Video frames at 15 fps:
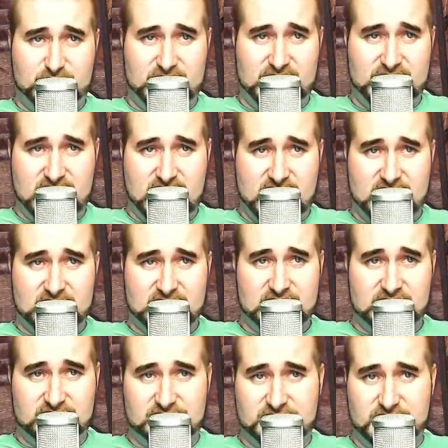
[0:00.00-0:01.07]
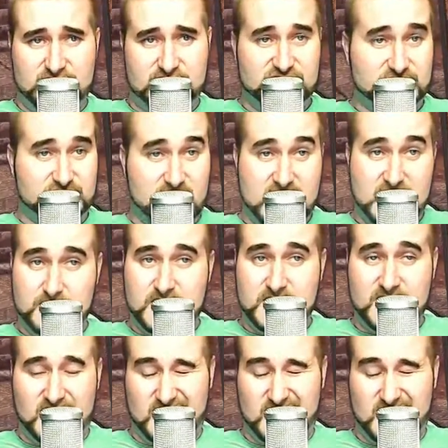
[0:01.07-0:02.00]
beat out Infused, maybe.